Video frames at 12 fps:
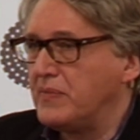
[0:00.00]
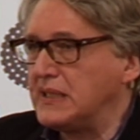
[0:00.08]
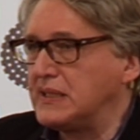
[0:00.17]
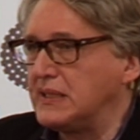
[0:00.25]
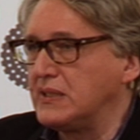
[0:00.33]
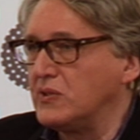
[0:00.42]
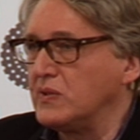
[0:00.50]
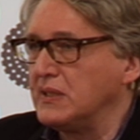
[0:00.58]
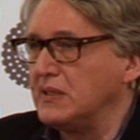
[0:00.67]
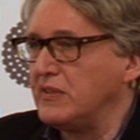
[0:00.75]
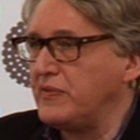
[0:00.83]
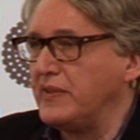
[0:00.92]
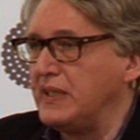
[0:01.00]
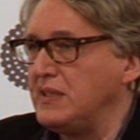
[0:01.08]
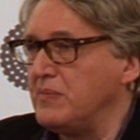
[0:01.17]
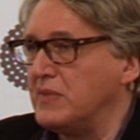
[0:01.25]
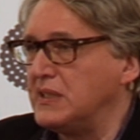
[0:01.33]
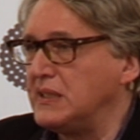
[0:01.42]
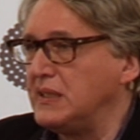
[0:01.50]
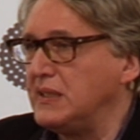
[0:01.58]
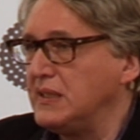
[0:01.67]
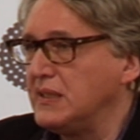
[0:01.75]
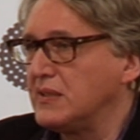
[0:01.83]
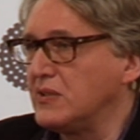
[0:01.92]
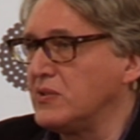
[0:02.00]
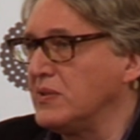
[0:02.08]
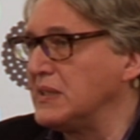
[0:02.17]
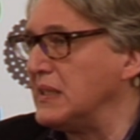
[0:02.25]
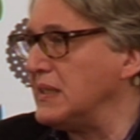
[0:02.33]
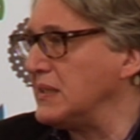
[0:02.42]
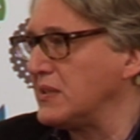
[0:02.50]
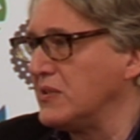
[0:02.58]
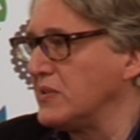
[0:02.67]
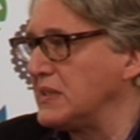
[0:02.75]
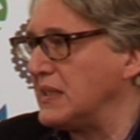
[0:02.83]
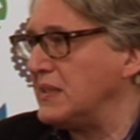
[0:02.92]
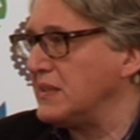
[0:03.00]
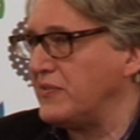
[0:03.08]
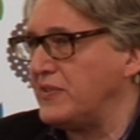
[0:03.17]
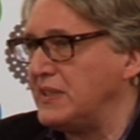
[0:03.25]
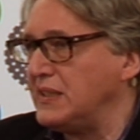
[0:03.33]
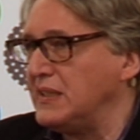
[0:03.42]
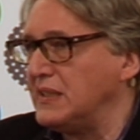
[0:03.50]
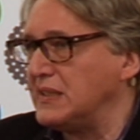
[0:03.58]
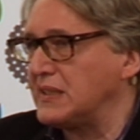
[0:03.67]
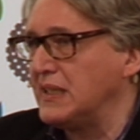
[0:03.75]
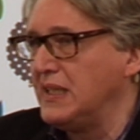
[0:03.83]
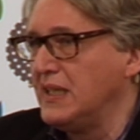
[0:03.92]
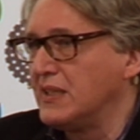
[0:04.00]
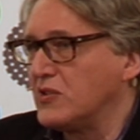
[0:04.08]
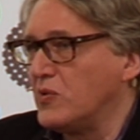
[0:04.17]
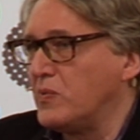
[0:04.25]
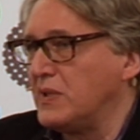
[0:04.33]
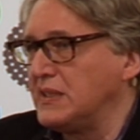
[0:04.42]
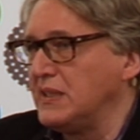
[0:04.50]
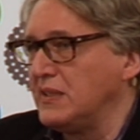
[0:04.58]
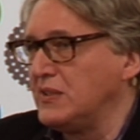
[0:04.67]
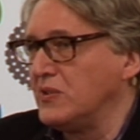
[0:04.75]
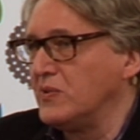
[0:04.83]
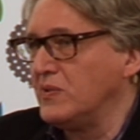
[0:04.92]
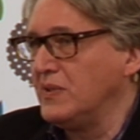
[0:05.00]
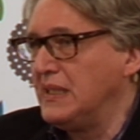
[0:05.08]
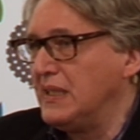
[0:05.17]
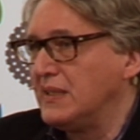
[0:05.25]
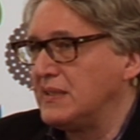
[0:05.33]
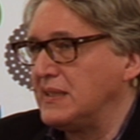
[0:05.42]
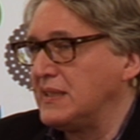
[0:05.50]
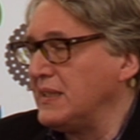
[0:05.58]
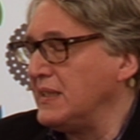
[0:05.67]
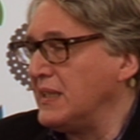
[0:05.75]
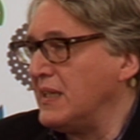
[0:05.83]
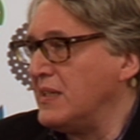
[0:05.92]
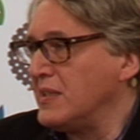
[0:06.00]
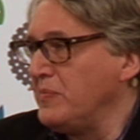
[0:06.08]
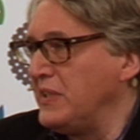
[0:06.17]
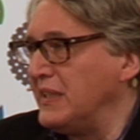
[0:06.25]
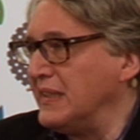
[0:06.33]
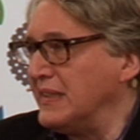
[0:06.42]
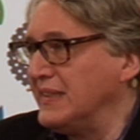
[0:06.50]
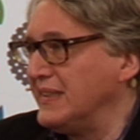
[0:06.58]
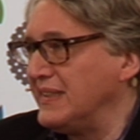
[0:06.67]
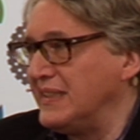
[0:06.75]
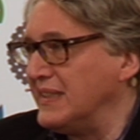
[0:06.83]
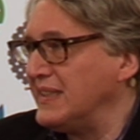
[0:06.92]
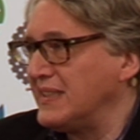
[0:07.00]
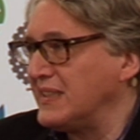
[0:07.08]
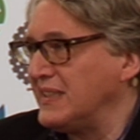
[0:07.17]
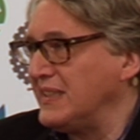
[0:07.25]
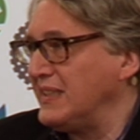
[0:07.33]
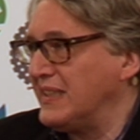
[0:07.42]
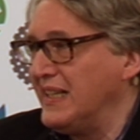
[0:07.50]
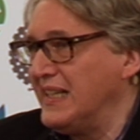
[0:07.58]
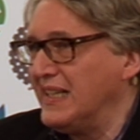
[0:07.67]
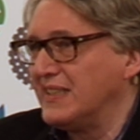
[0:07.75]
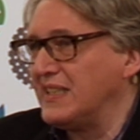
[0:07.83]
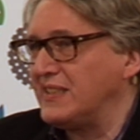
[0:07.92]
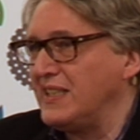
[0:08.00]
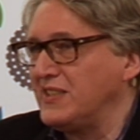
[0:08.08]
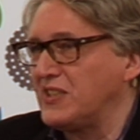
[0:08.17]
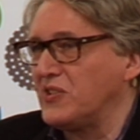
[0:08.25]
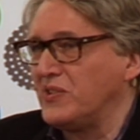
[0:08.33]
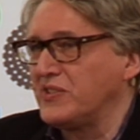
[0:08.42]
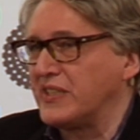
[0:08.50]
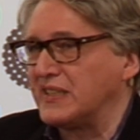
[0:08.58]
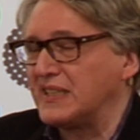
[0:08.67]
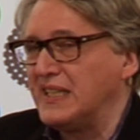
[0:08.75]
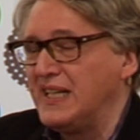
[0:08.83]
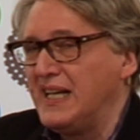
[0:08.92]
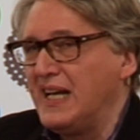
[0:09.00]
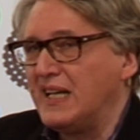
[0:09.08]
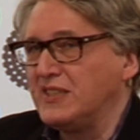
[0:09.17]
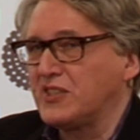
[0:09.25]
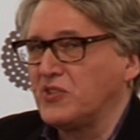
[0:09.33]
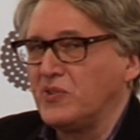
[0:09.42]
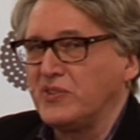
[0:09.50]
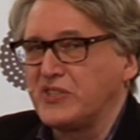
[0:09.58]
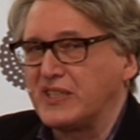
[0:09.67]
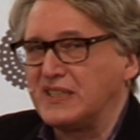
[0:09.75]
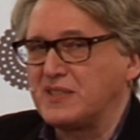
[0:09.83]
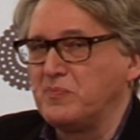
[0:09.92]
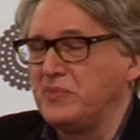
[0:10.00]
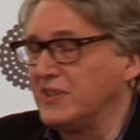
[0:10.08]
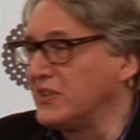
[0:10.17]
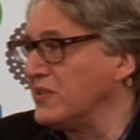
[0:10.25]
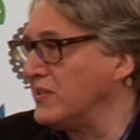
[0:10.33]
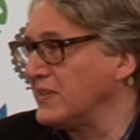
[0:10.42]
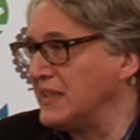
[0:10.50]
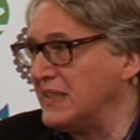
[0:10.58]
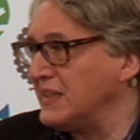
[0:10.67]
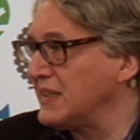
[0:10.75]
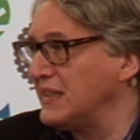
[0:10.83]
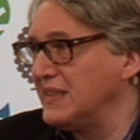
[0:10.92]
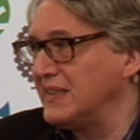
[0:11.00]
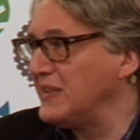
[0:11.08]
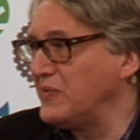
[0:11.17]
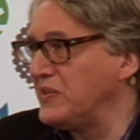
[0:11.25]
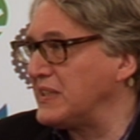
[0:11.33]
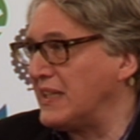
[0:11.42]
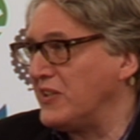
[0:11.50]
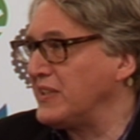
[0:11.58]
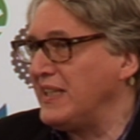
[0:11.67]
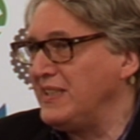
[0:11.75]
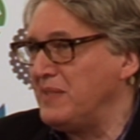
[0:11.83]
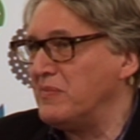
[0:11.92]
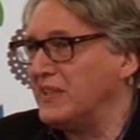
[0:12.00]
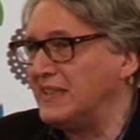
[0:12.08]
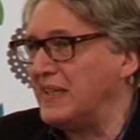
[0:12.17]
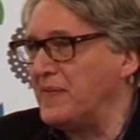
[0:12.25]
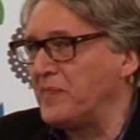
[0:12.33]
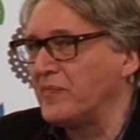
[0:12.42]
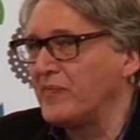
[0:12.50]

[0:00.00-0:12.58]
but they don't have any money to do that, so it's under finance. So what they do, they send army, they send soldiers, and soldiers build all that without any money.